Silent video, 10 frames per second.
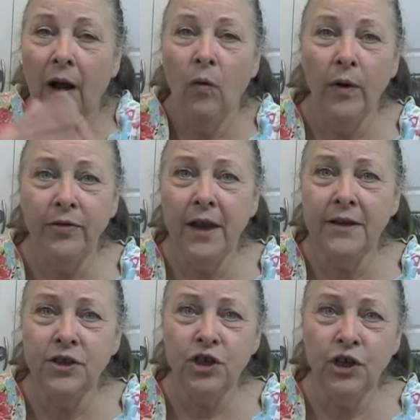What
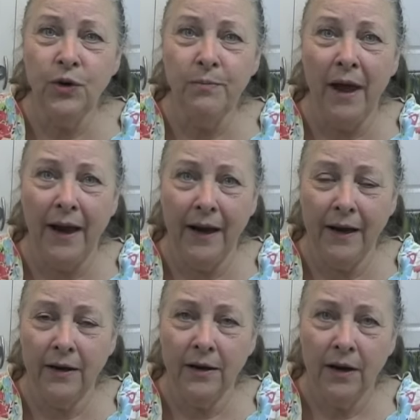things do you
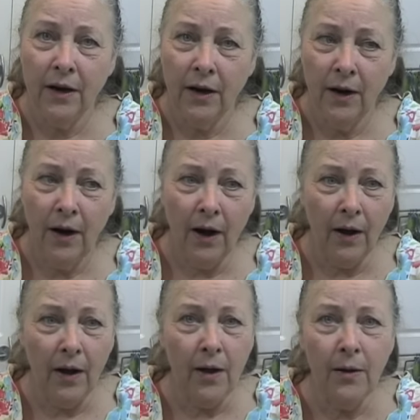make?
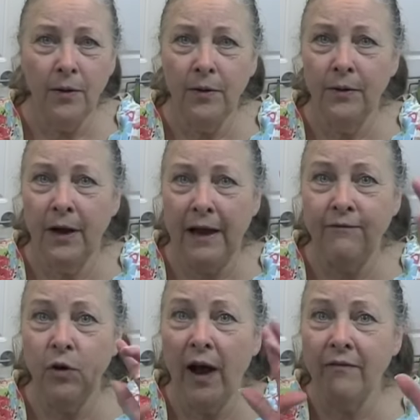
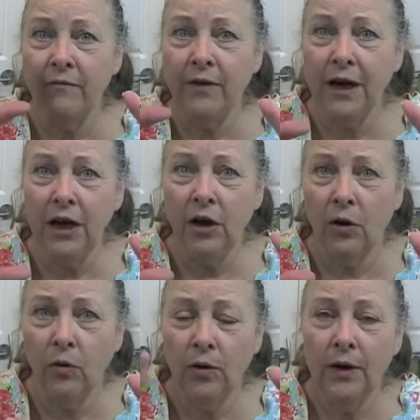If you have a
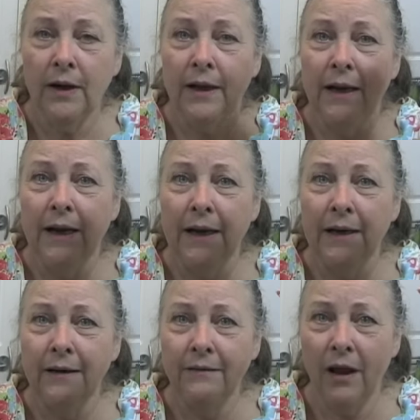video
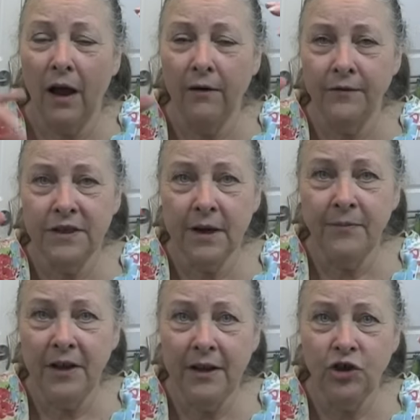of
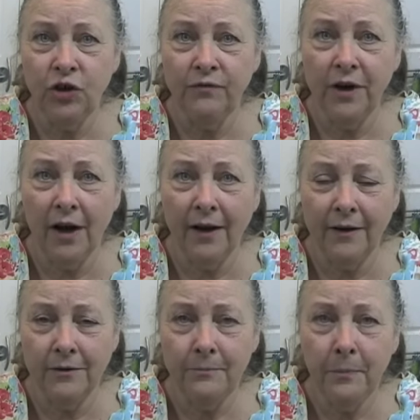something that you've
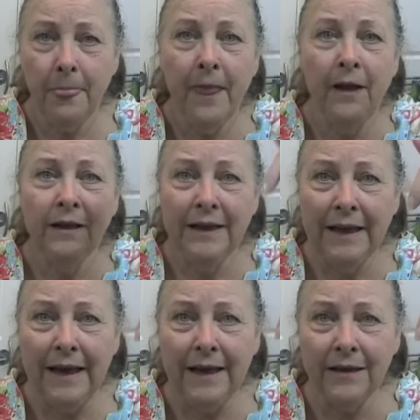done,
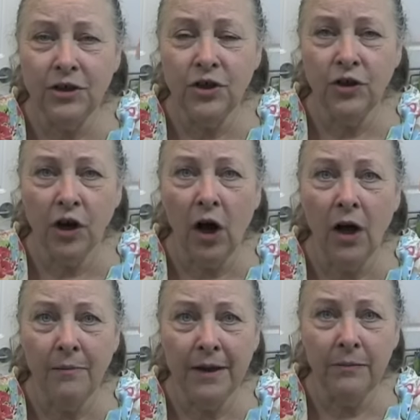link it to the
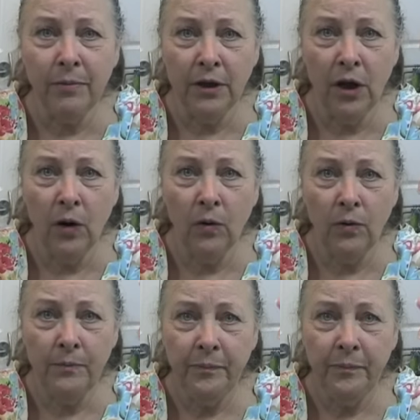comment below.